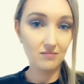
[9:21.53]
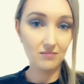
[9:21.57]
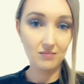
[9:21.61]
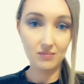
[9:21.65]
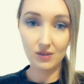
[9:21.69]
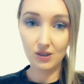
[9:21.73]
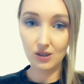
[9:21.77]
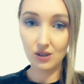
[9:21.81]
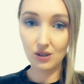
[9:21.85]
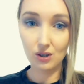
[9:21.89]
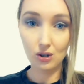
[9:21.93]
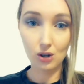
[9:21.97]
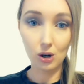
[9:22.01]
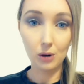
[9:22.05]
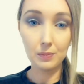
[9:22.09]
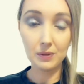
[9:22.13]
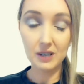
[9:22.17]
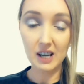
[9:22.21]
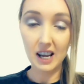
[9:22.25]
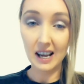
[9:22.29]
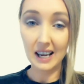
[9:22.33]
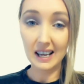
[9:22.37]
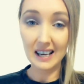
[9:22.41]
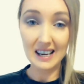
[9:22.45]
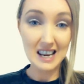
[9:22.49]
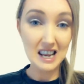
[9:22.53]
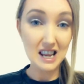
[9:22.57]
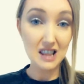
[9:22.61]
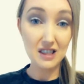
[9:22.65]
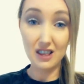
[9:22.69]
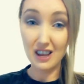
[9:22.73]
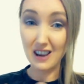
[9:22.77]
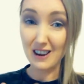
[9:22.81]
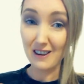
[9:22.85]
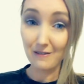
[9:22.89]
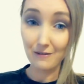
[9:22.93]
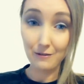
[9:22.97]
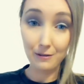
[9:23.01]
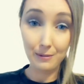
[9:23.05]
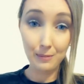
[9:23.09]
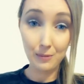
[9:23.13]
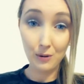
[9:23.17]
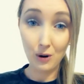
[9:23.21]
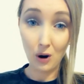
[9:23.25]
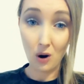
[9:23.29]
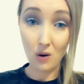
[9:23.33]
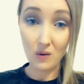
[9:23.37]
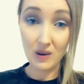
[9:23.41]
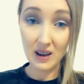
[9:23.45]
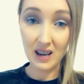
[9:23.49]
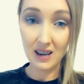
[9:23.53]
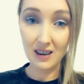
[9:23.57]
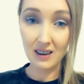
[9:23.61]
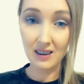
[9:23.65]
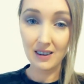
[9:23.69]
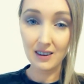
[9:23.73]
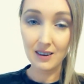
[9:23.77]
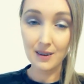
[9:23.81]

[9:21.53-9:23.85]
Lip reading: stopped anything from growing.